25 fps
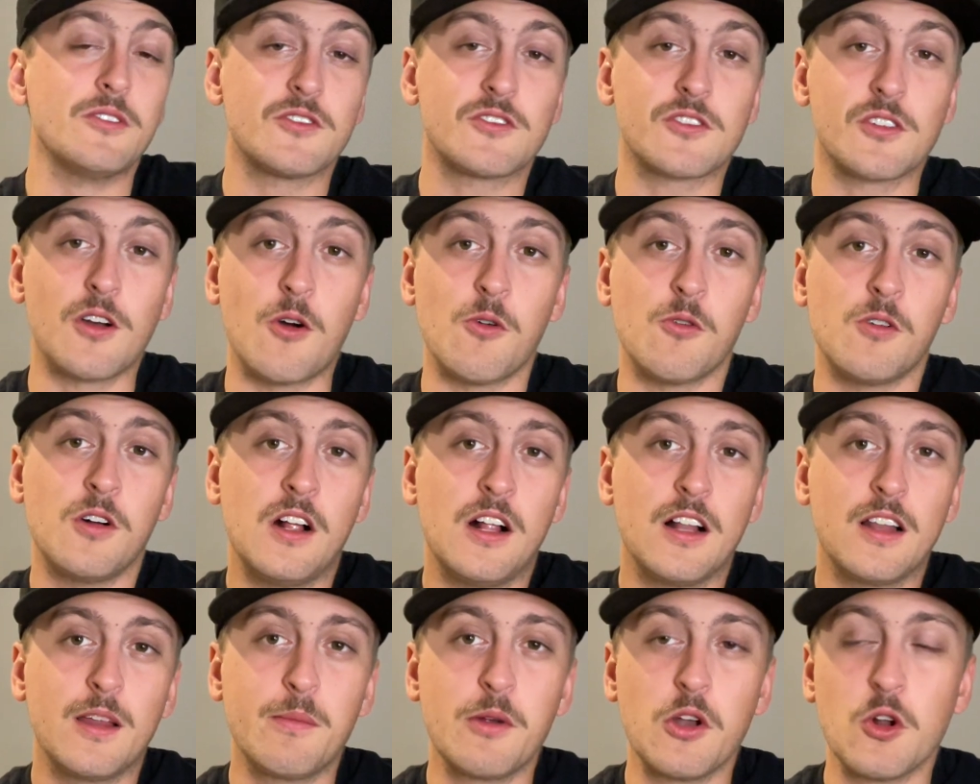So
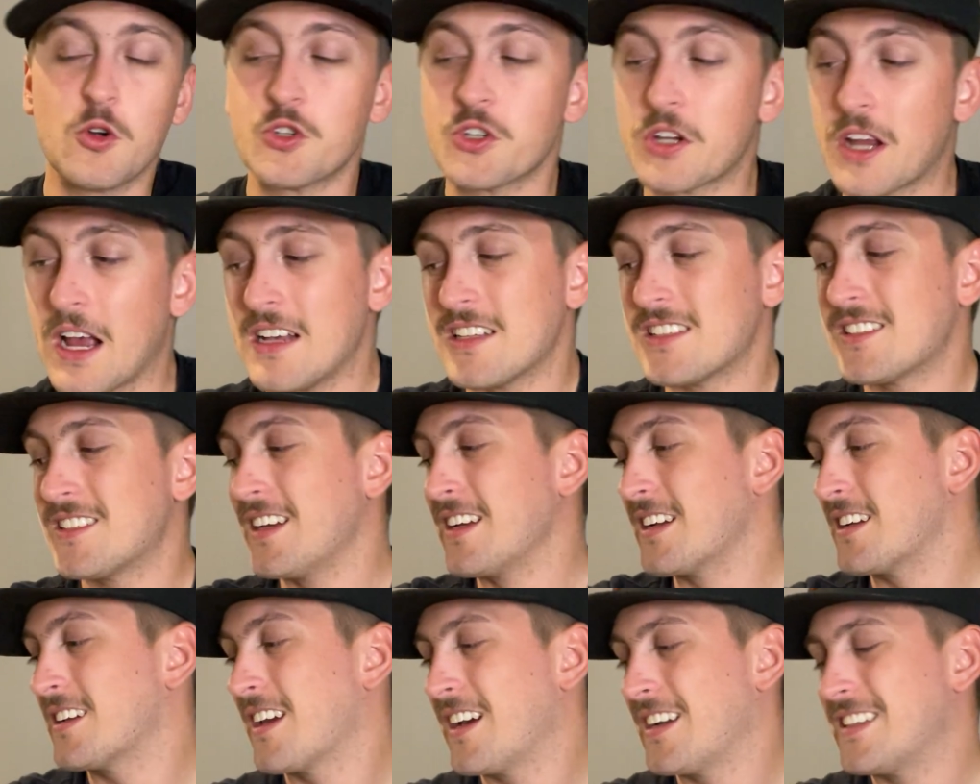let me know what you guys
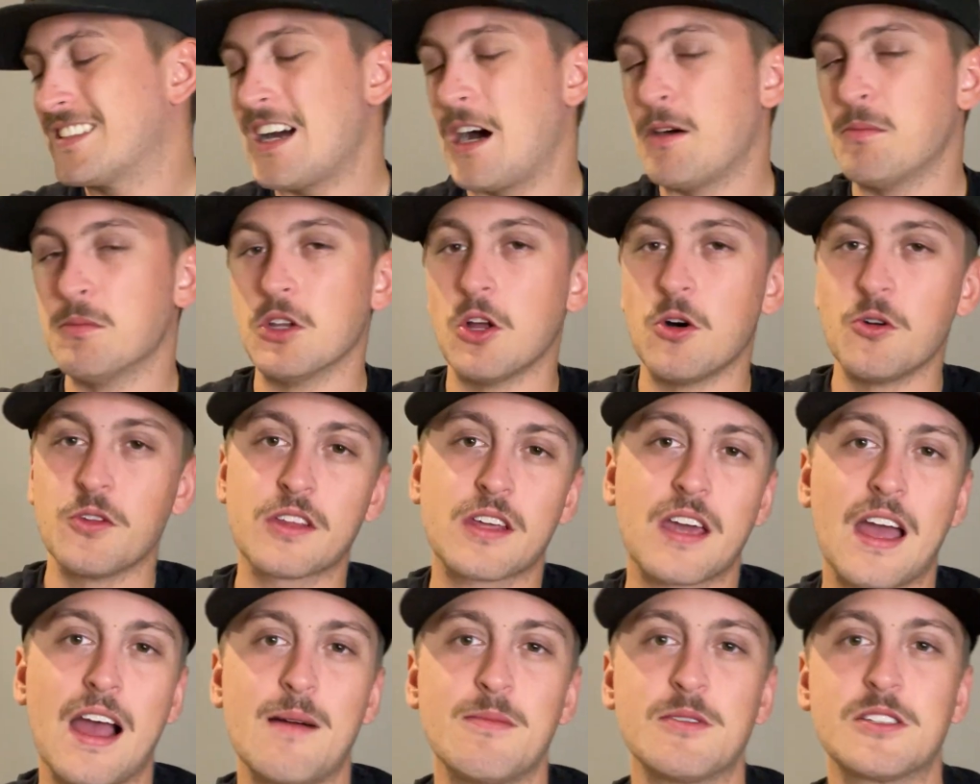think down below in
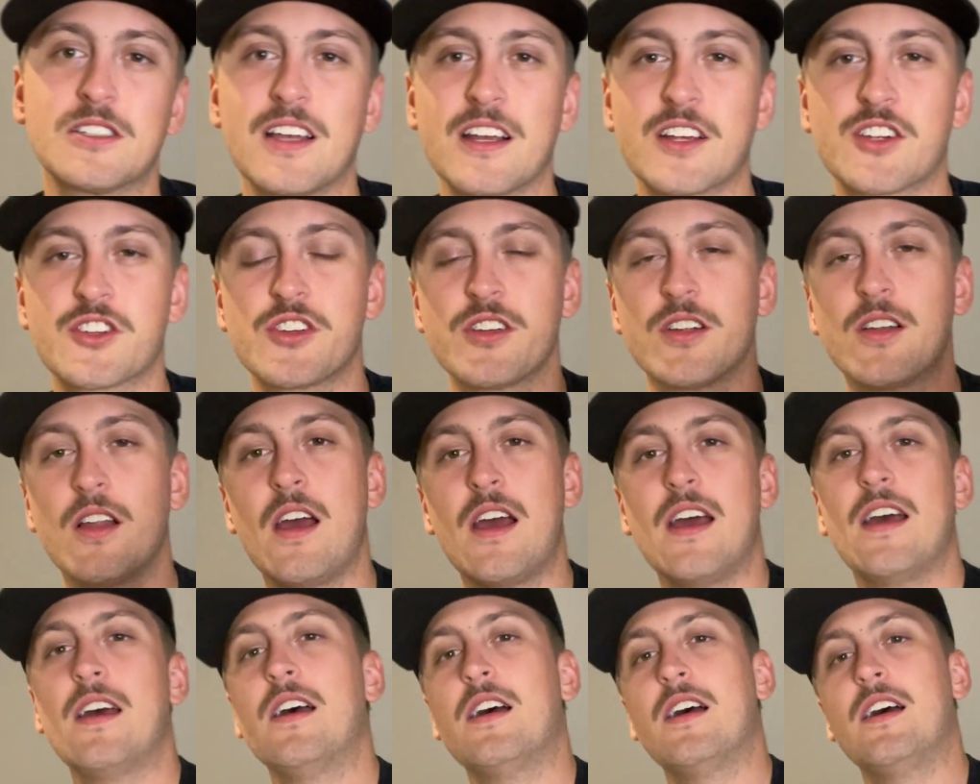the comment section.
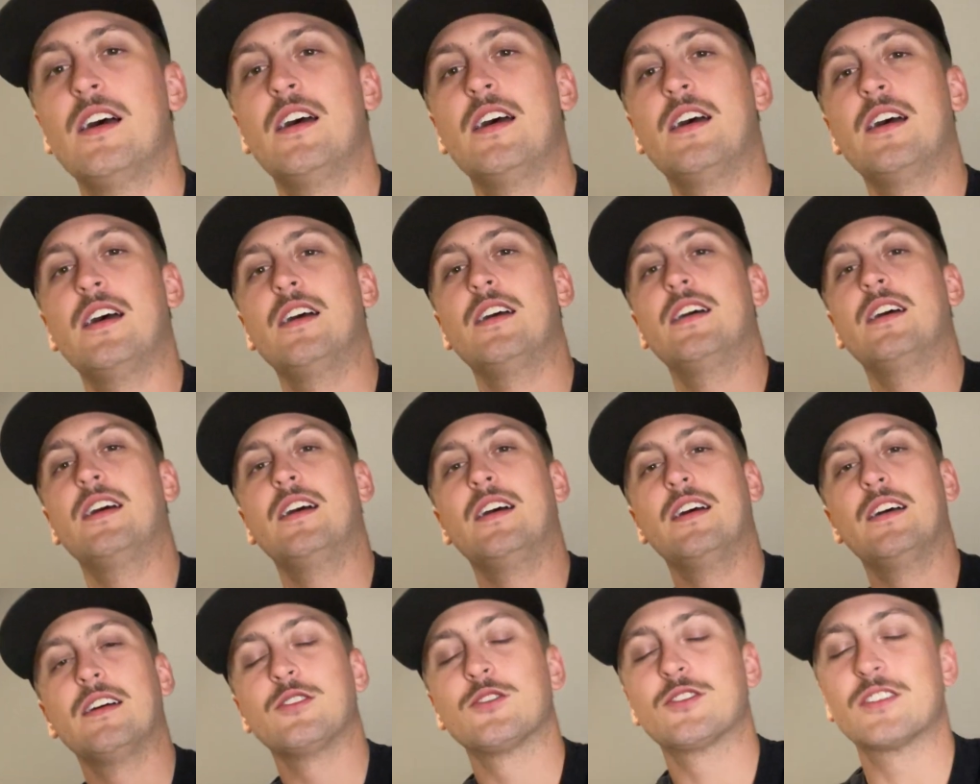
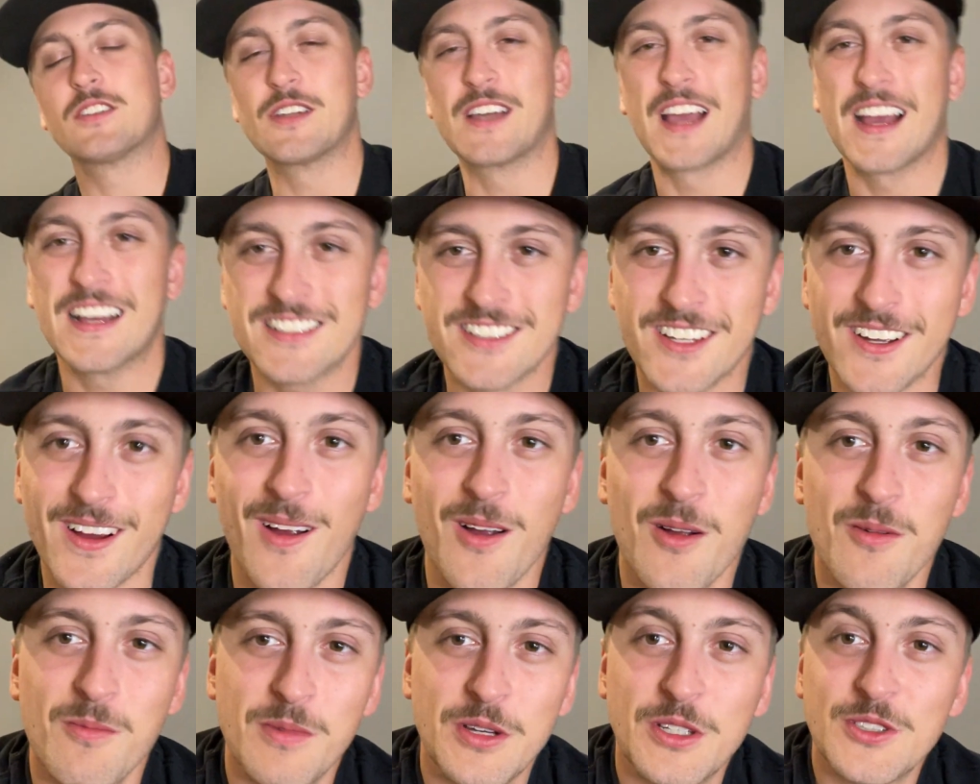See you guys
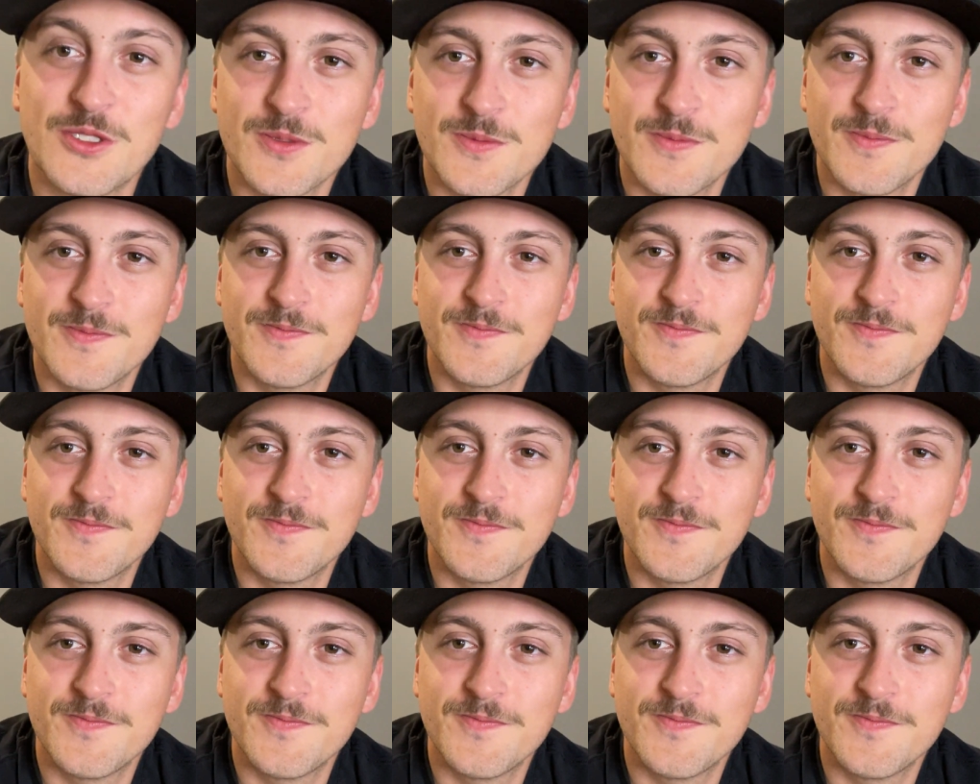later. Peace.